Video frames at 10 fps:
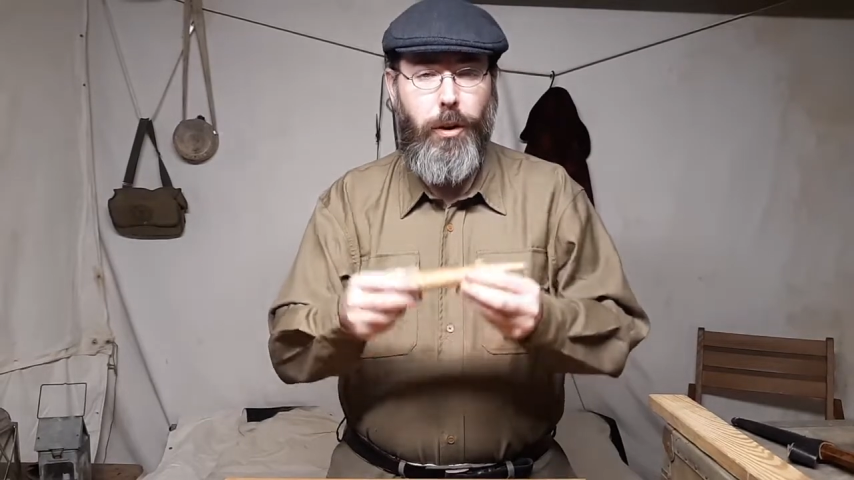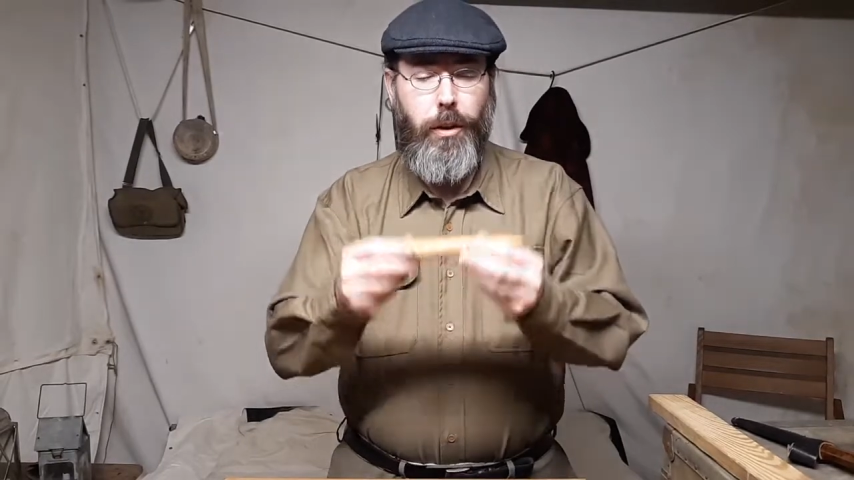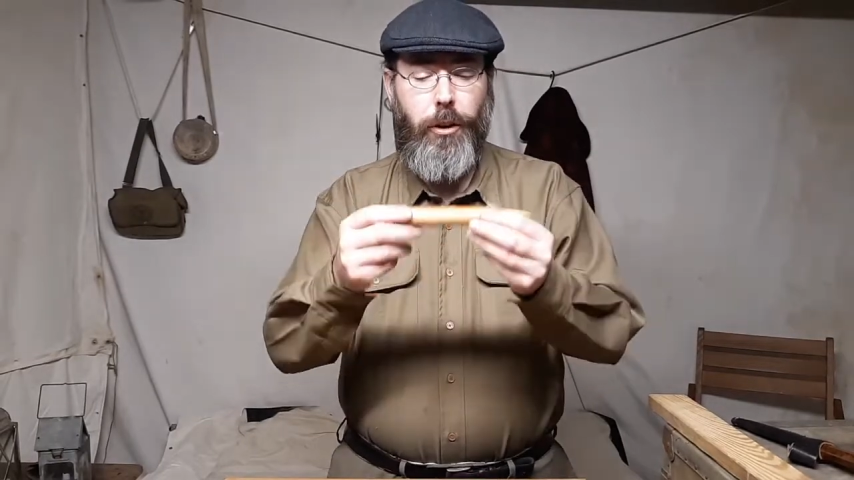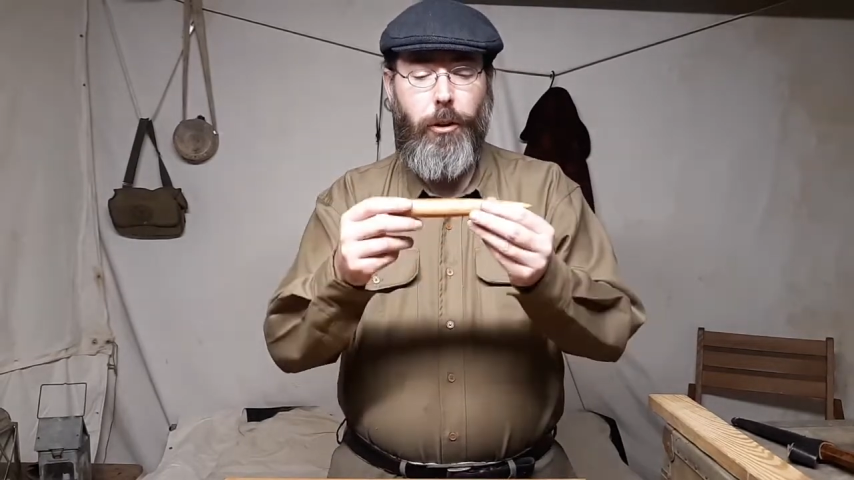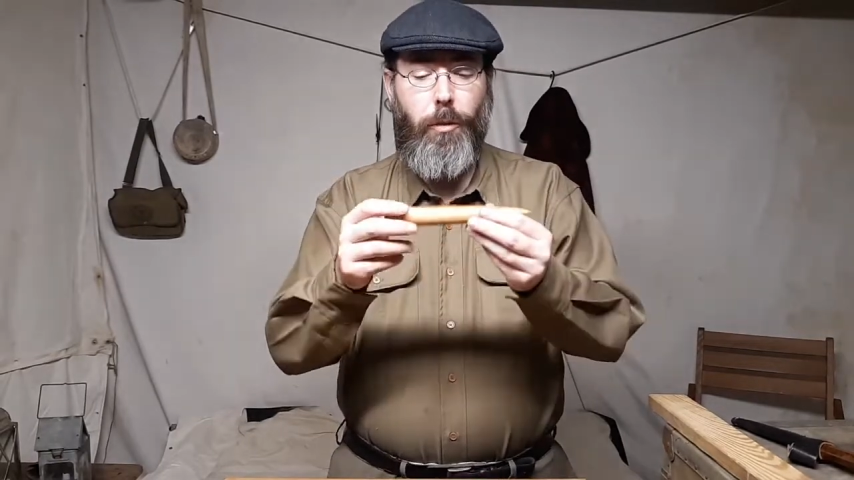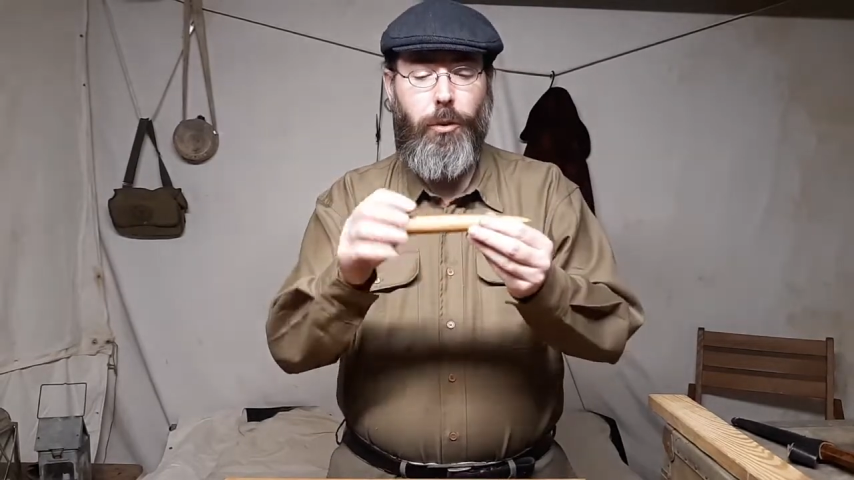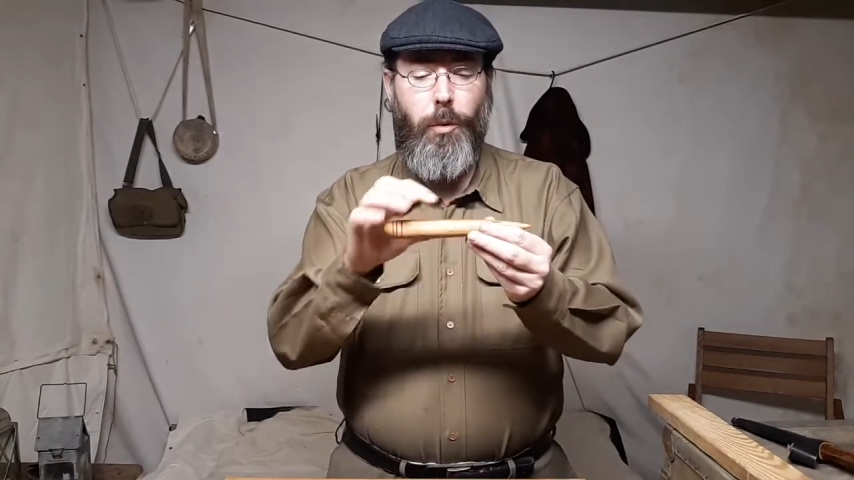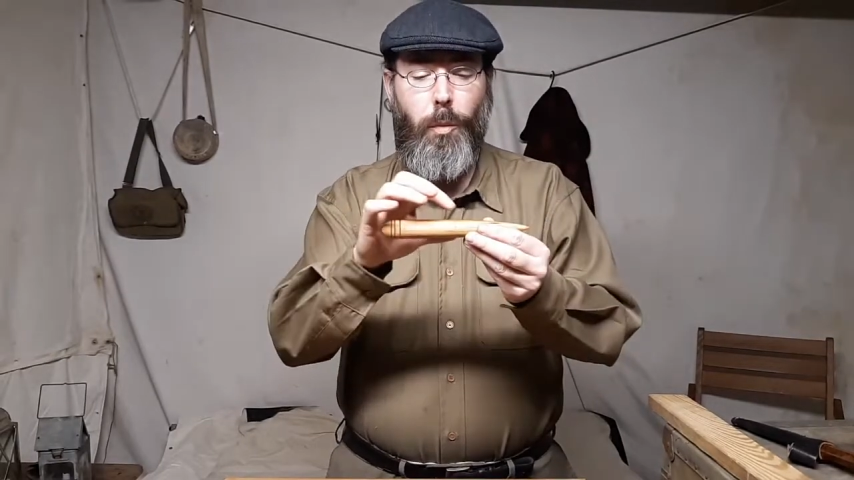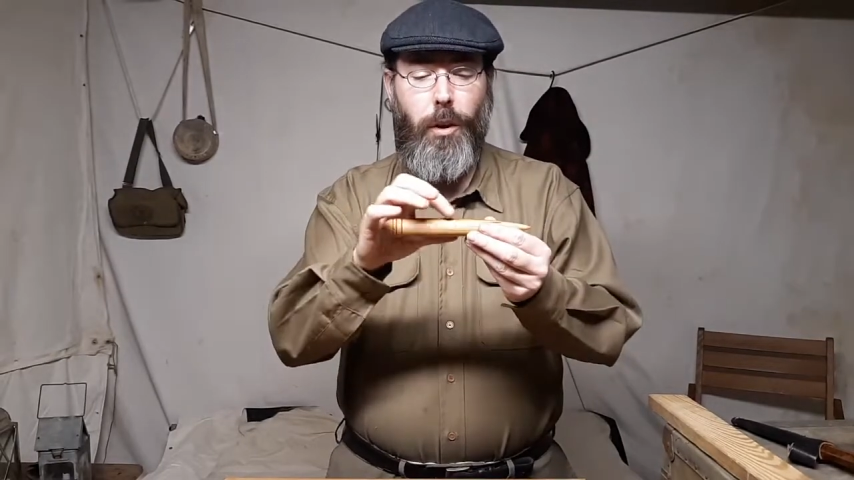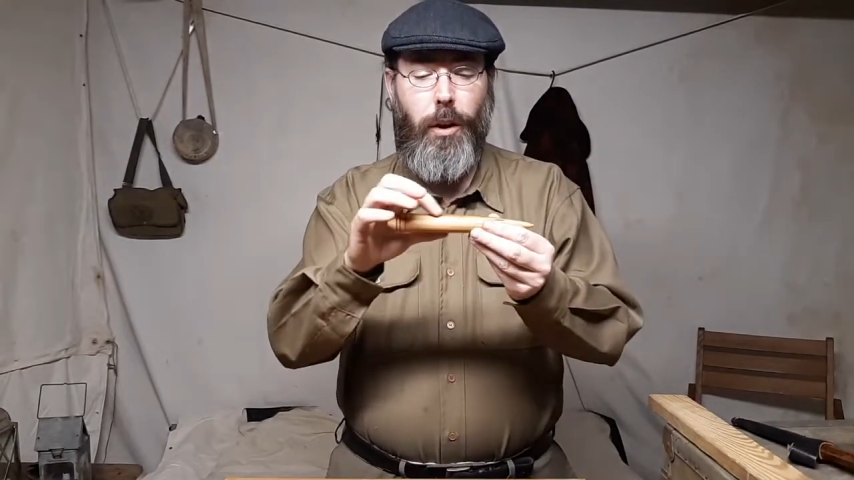then you're going
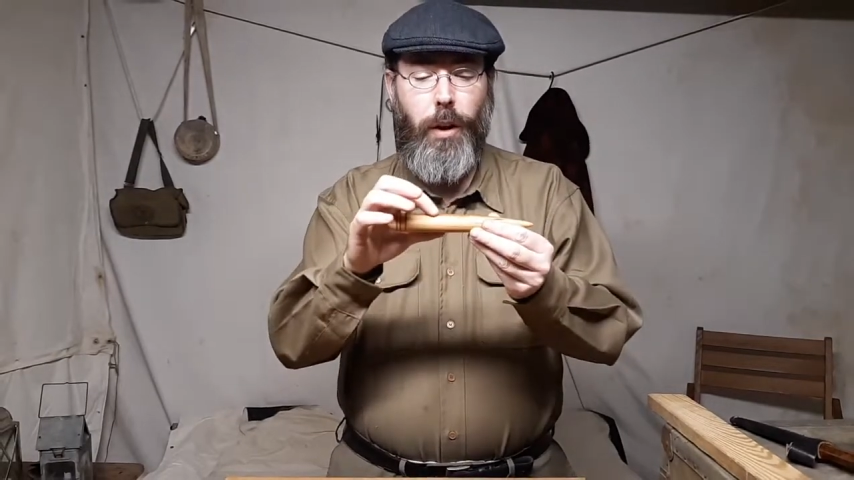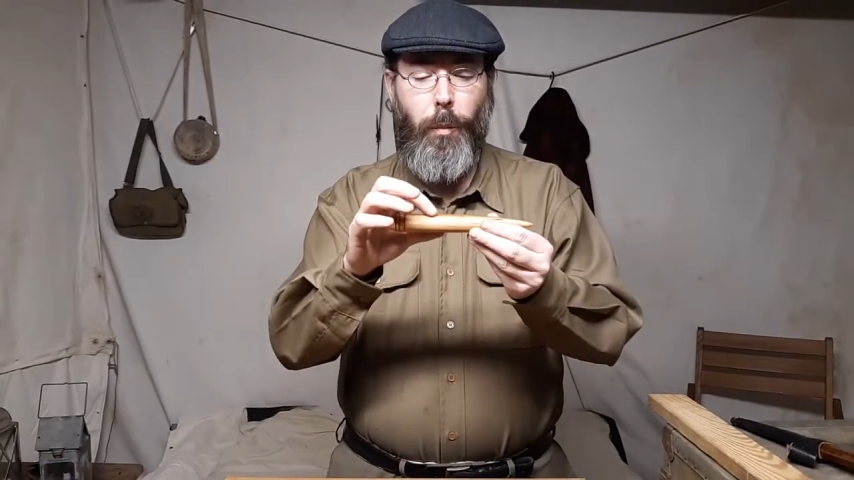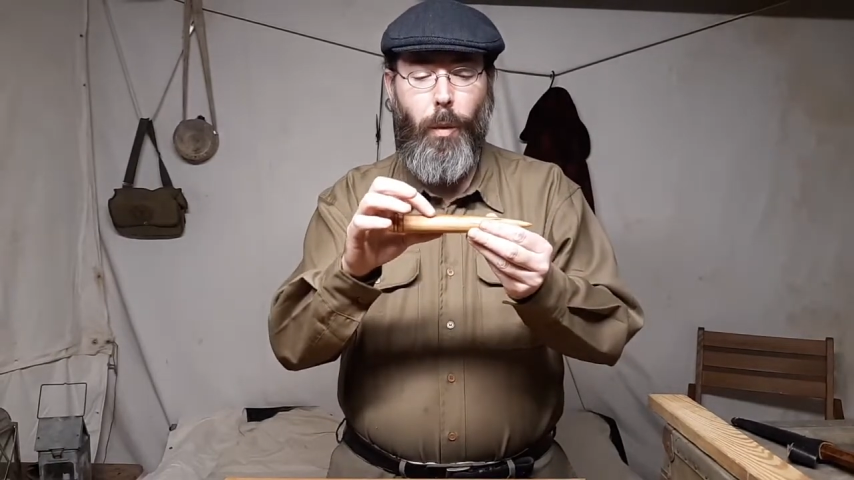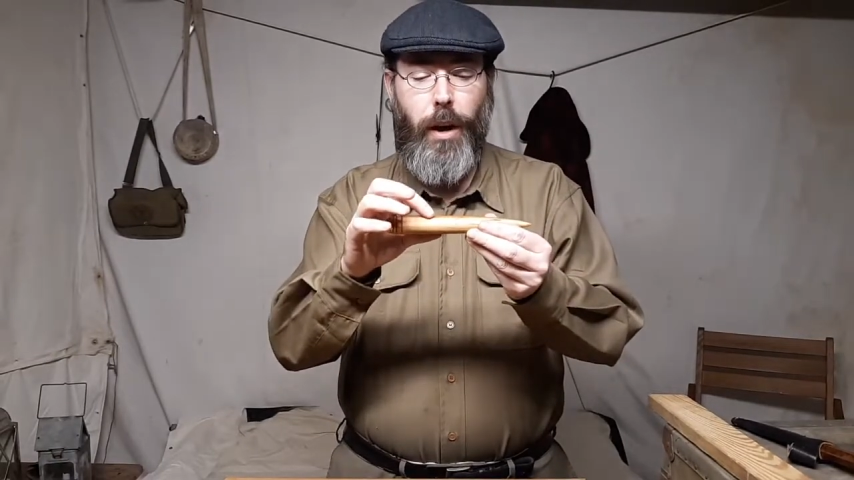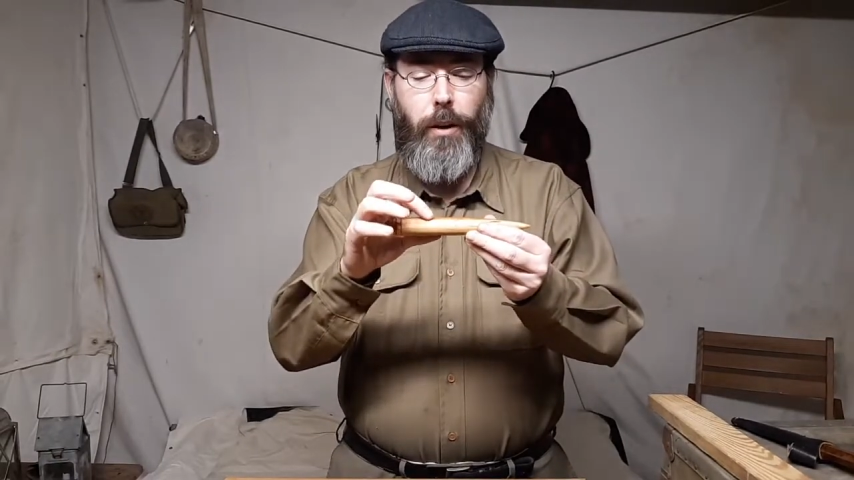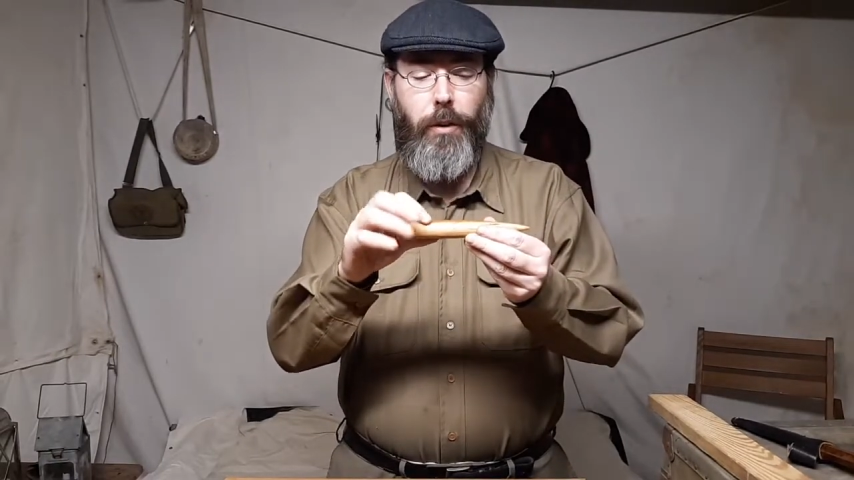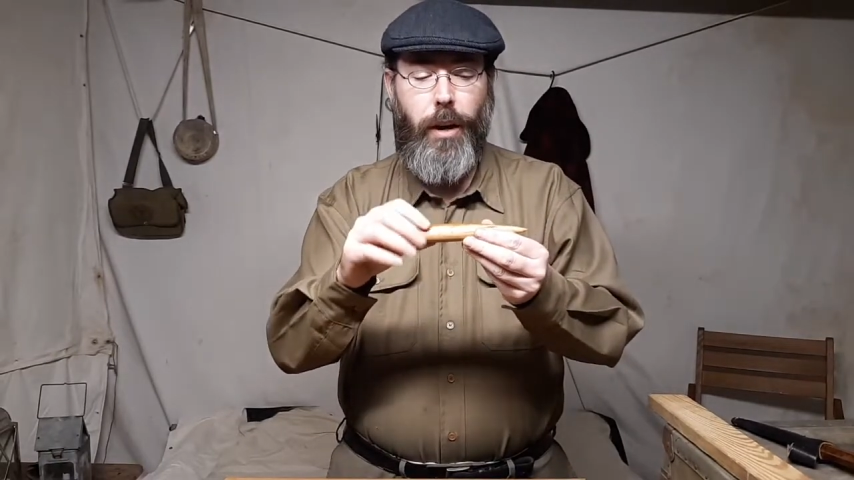to want a wider